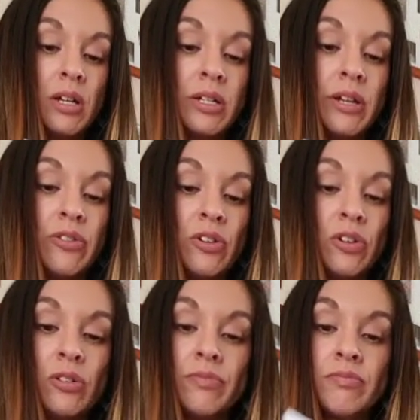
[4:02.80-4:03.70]

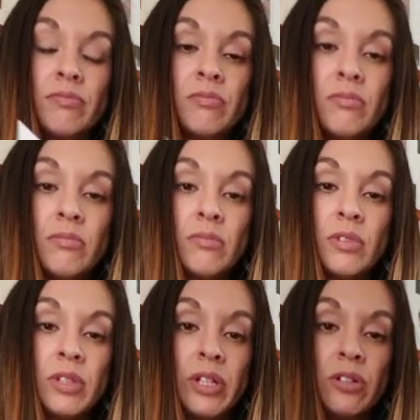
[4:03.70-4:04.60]
Another
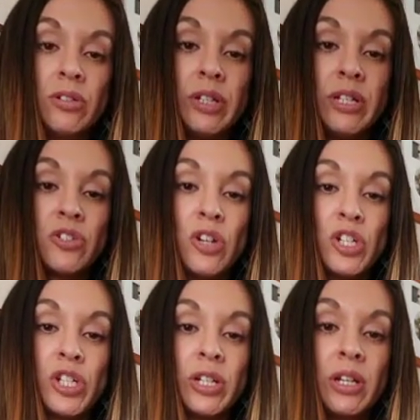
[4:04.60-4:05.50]
little
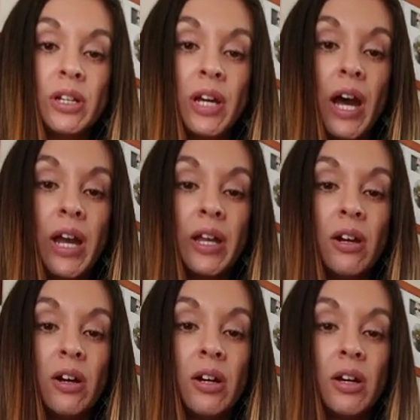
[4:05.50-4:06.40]
instruction
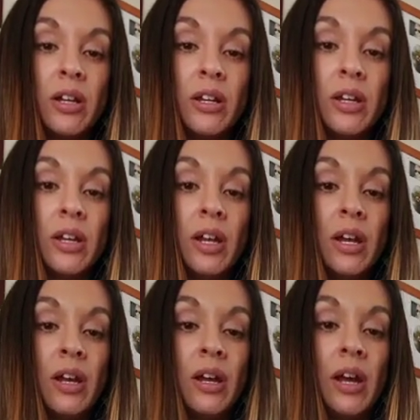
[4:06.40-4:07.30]
guide on
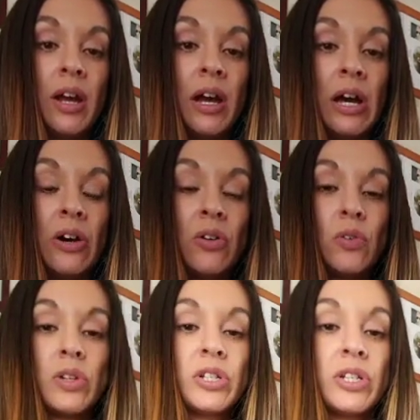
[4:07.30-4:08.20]

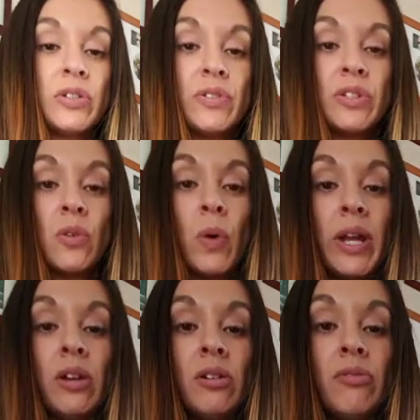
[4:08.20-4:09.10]
how to use the
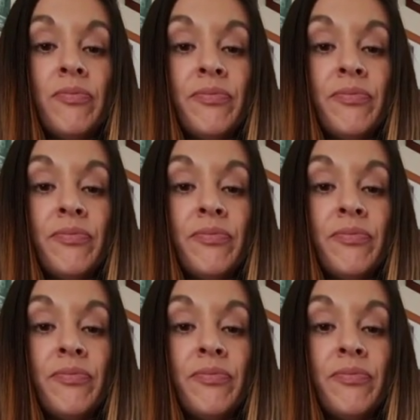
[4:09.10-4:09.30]
whitener.